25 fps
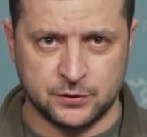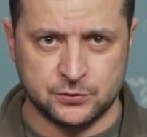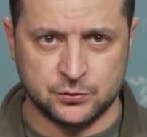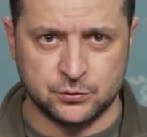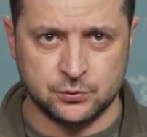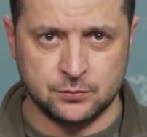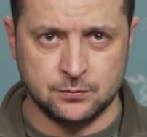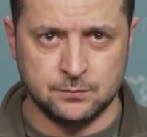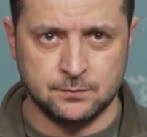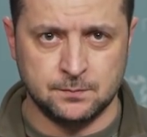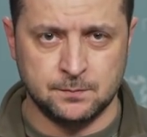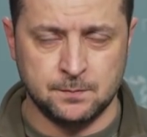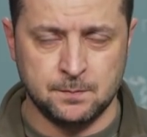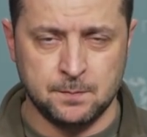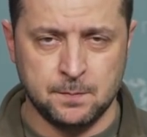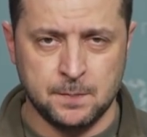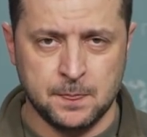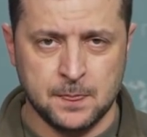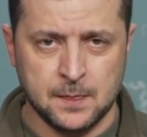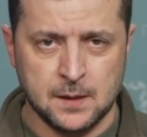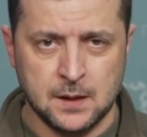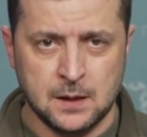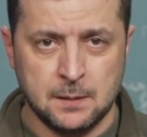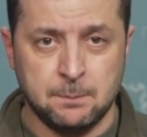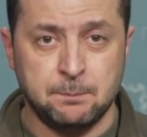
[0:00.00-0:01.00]
no
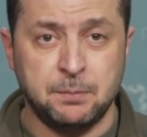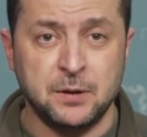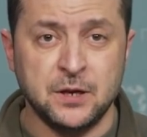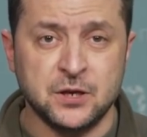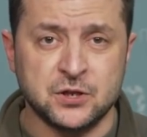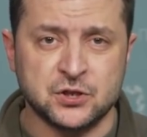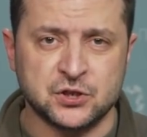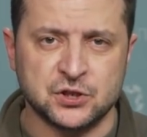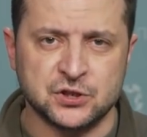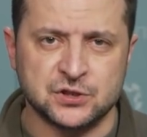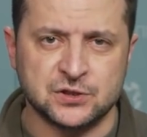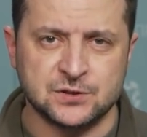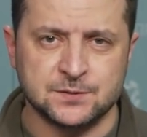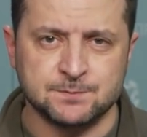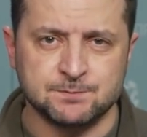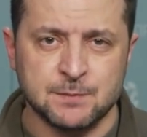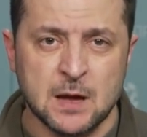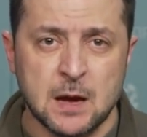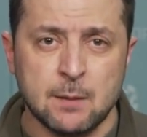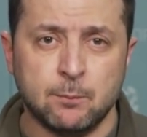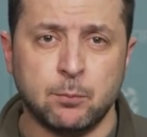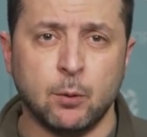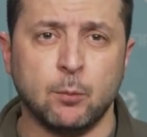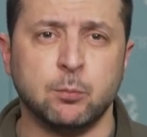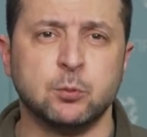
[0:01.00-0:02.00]
reaction to these
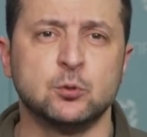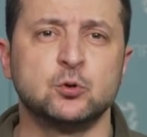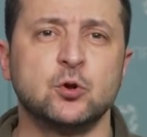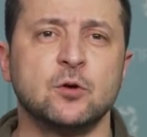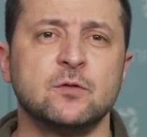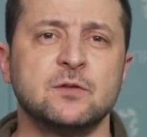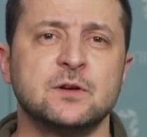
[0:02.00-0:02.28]
announcements.